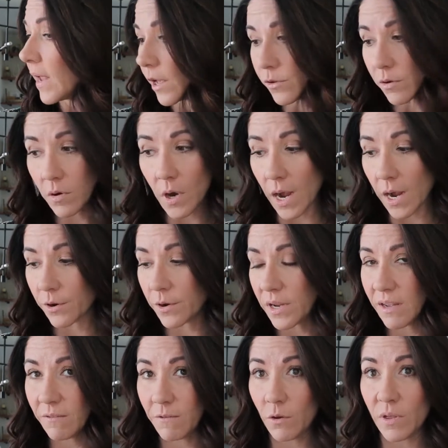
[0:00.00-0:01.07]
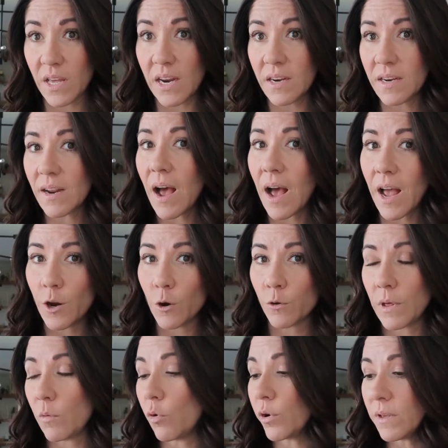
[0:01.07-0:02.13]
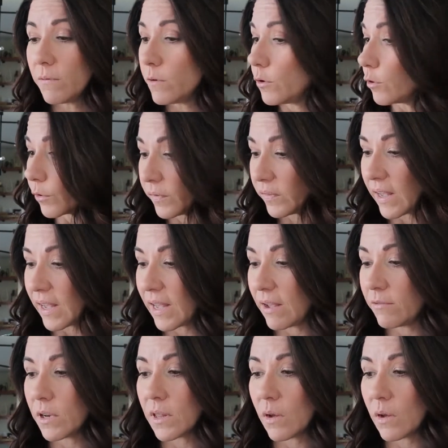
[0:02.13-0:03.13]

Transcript: and they're not gonna give you the entire, they won't give you your saved,